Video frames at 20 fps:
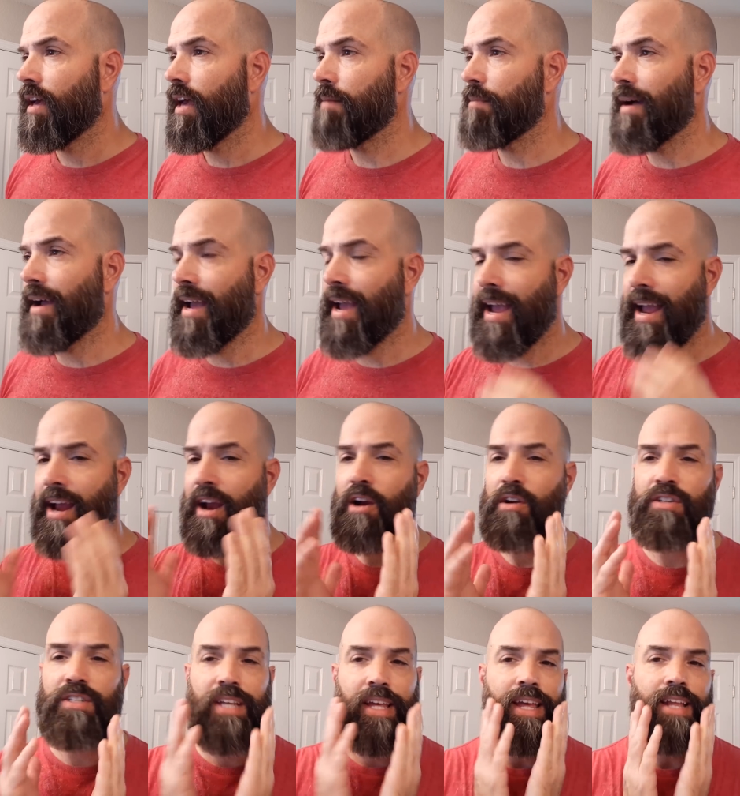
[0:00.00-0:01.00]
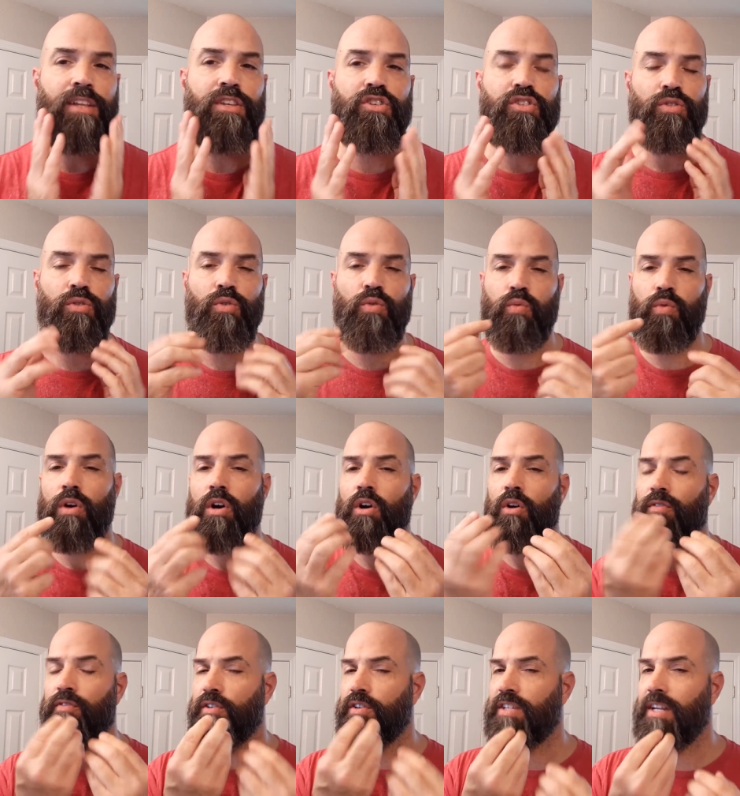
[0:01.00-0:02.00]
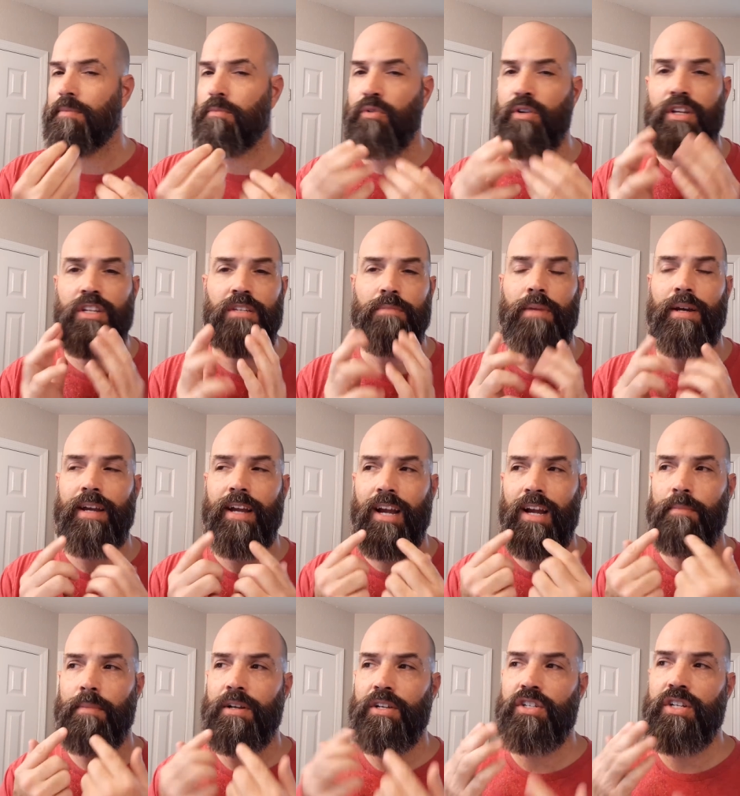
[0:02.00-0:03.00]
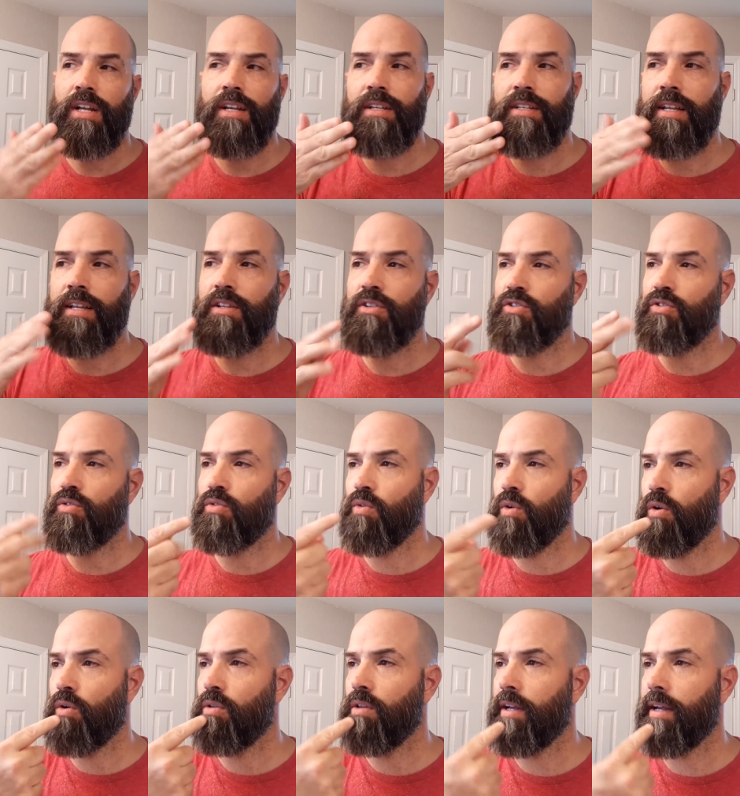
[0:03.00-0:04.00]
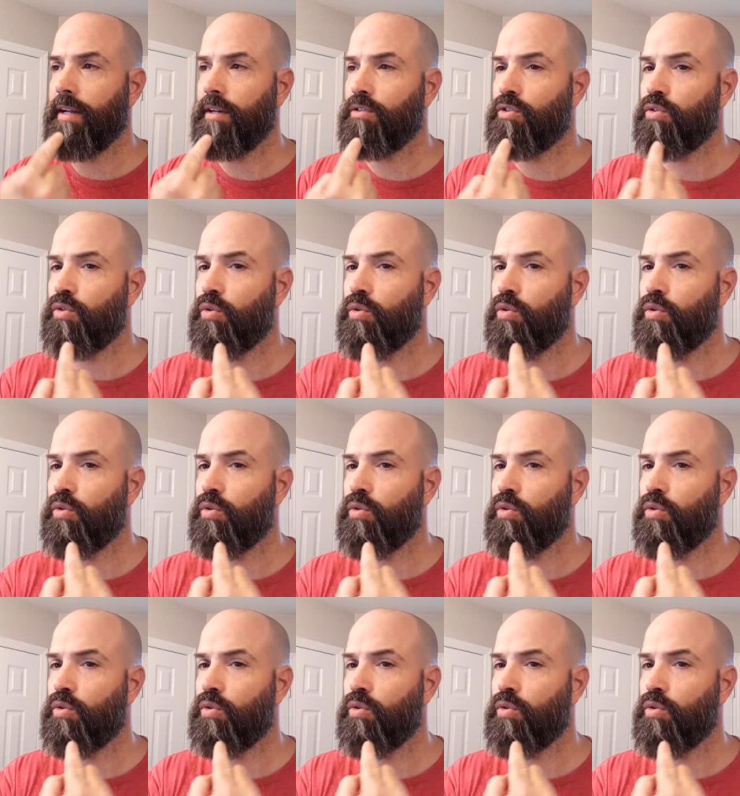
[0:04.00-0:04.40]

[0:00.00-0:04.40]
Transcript: My hair tends to grow. For some reason, my hair and my chin tends to grow like,